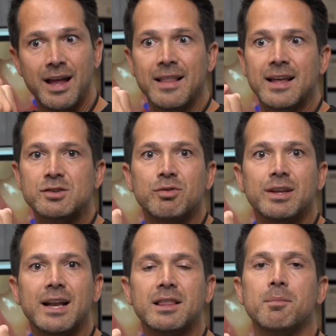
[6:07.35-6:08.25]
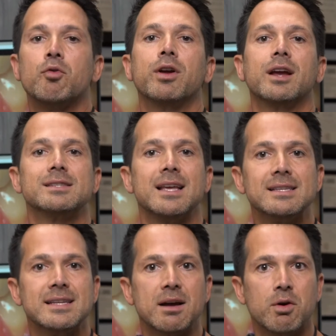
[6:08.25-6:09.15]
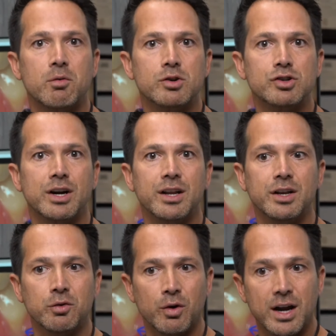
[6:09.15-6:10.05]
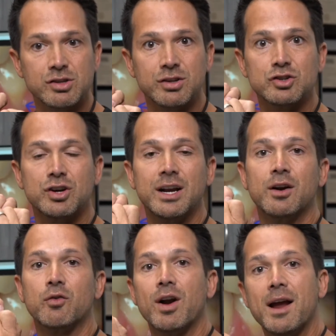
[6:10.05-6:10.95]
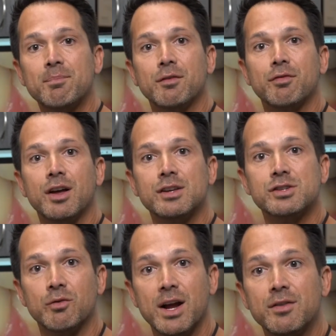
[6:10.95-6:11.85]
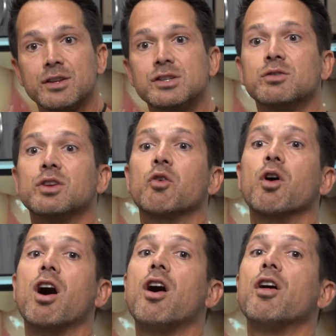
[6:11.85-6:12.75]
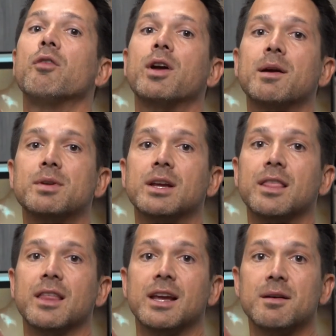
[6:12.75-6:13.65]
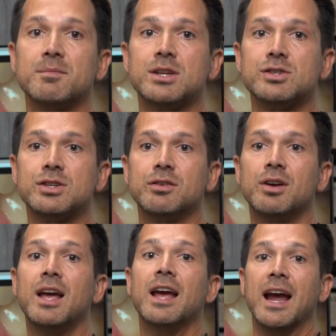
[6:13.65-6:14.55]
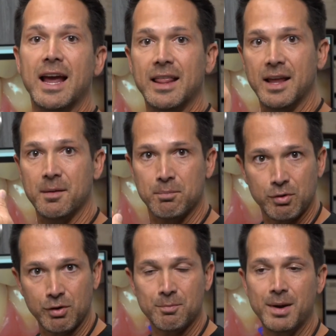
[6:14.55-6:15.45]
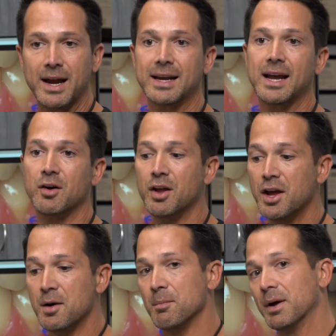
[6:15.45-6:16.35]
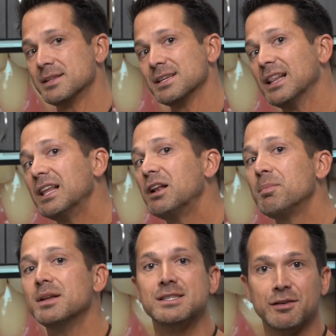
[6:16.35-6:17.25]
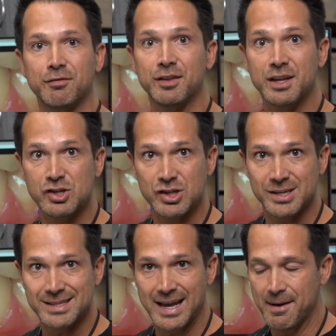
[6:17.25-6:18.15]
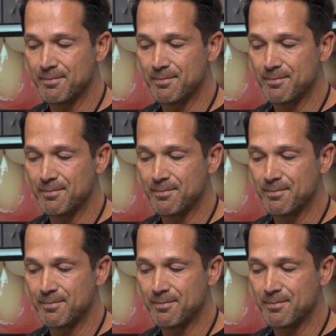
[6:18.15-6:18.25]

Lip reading: That's really not the point, because that's not what we're trying to do. We're actually trying to wrap the floss around the tooth, go all the way up to get the gum tissue, and then pull it back out. But it's a little bit different than just that.